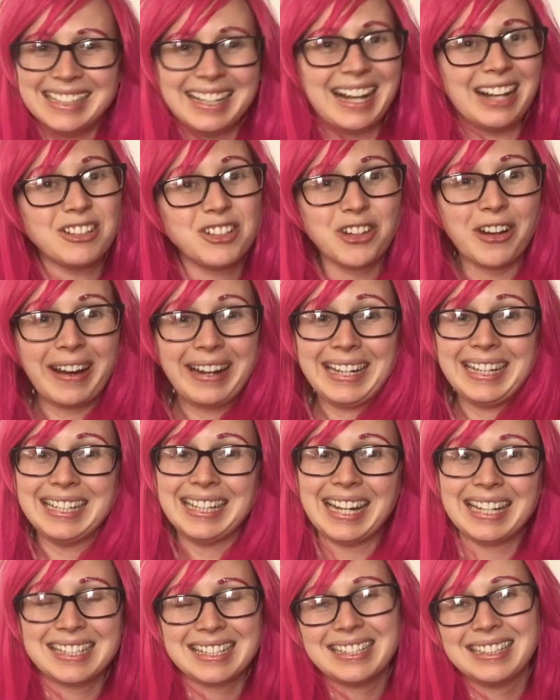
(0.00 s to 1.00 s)
I'll try and
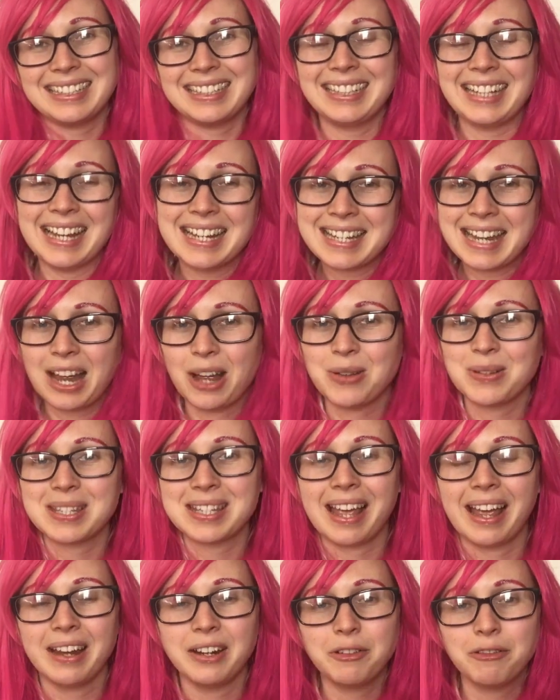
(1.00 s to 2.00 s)
get
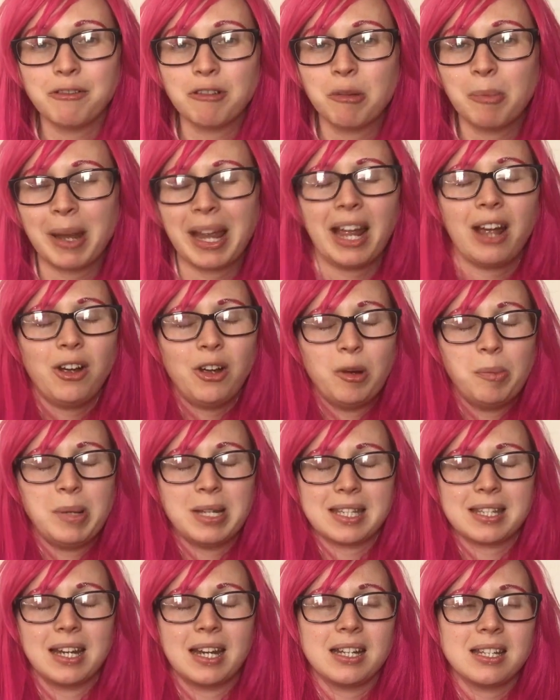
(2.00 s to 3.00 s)
outside for a bit. I hope
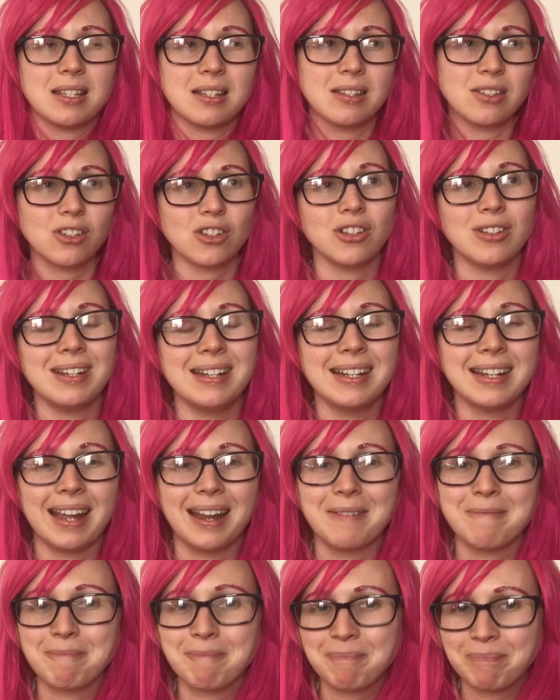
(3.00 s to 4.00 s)
it's nice and sunny
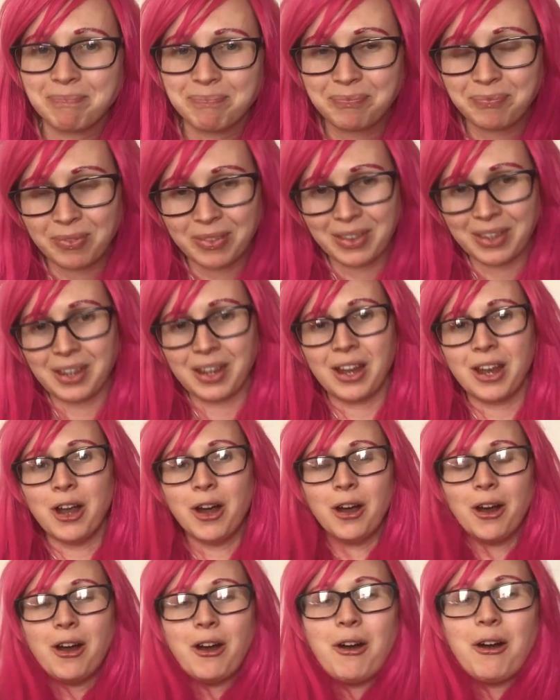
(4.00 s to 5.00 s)
again.
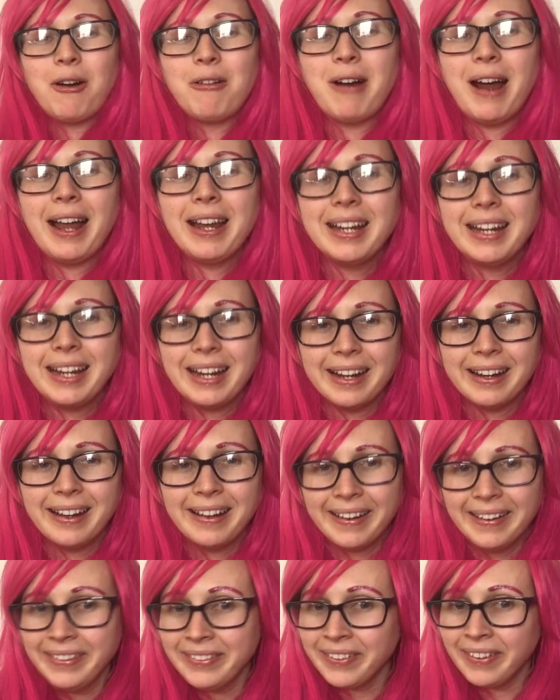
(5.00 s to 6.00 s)
Alright
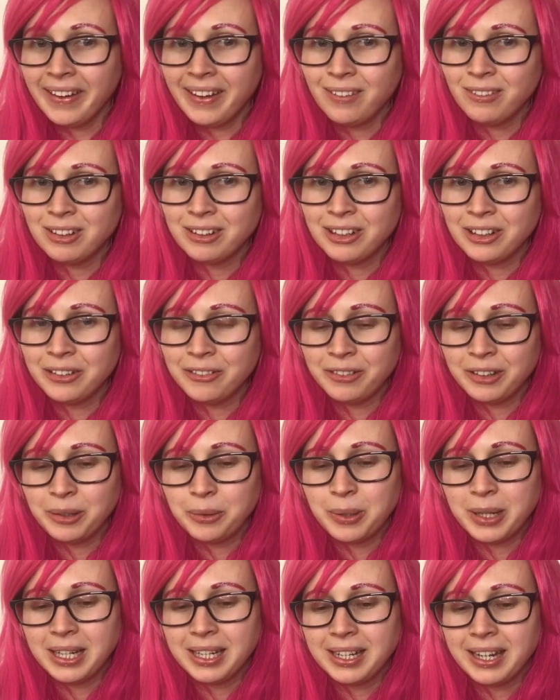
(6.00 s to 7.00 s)
guys, have a lovely
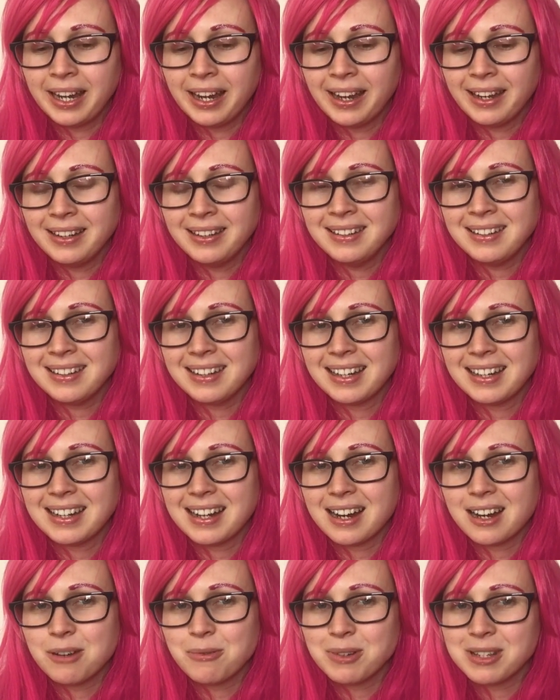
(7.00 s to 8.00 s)
weekend and
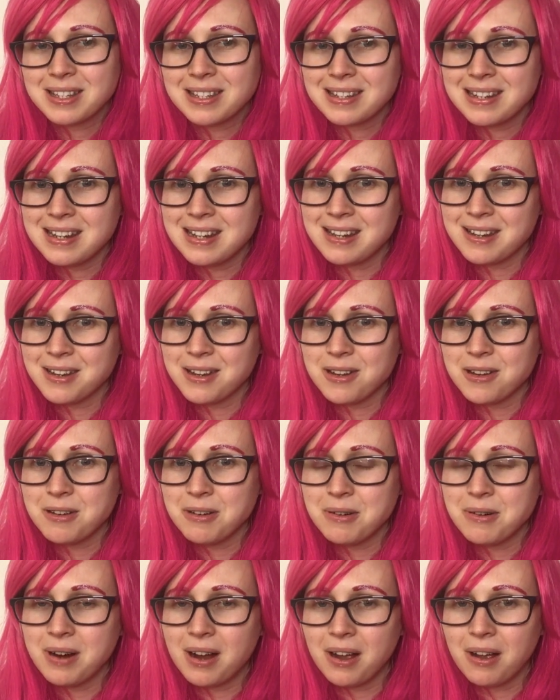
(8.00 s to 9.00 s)
I will see
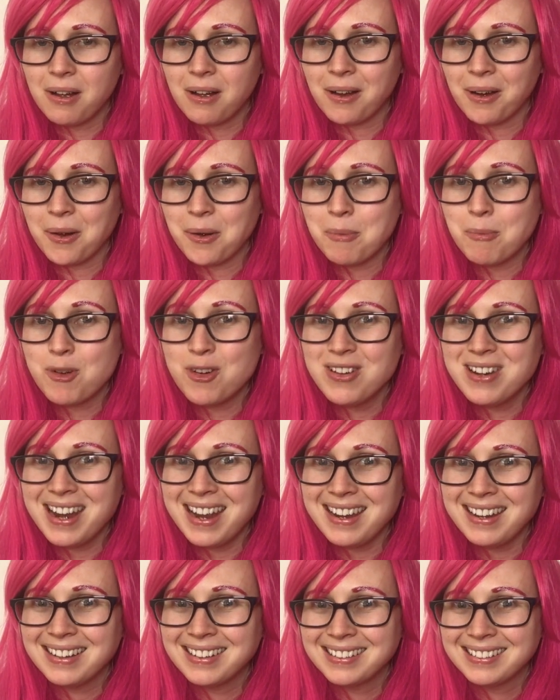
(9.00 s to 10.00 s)
you on
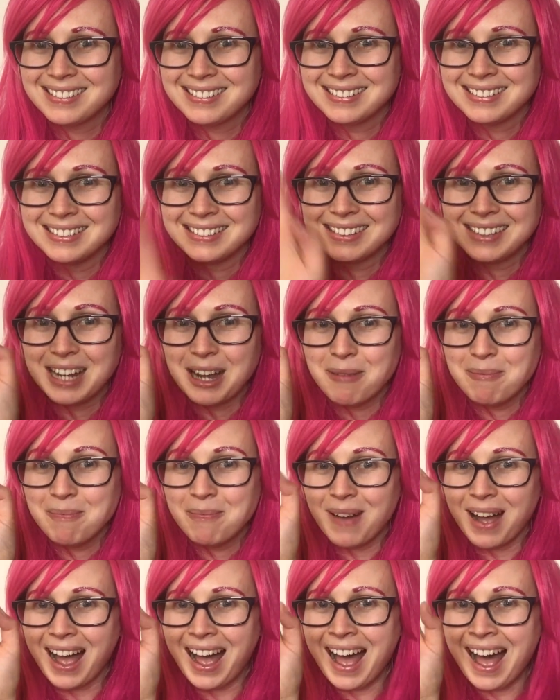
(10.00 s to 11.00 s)
Monday.
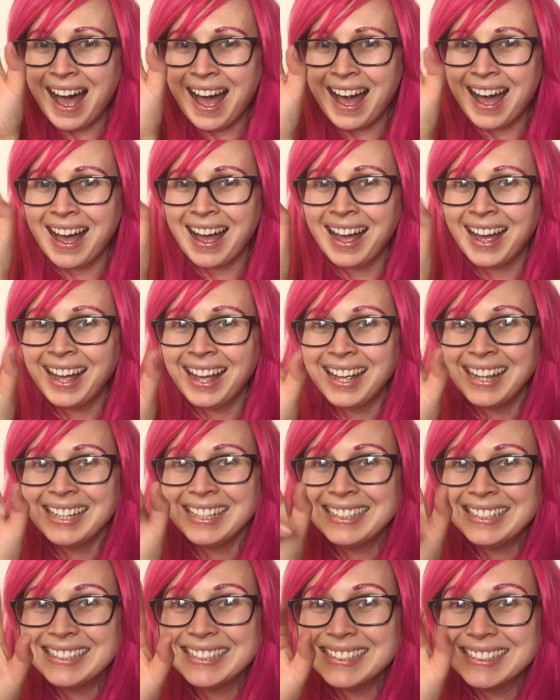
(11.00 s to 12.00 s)

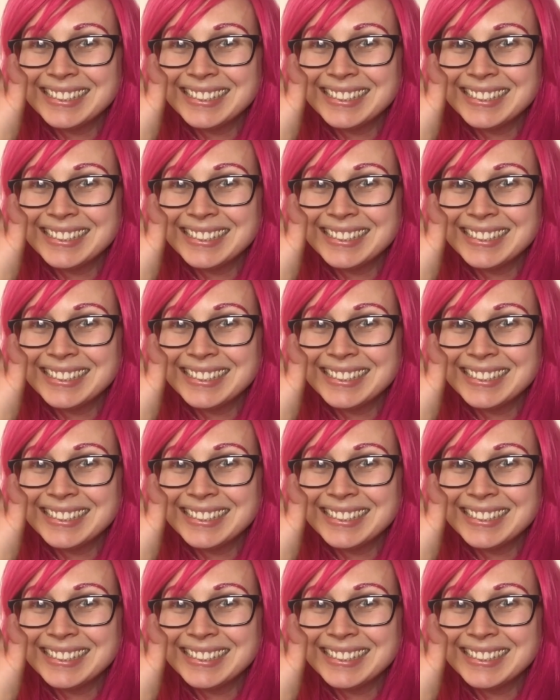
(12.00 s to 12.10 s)
Bye.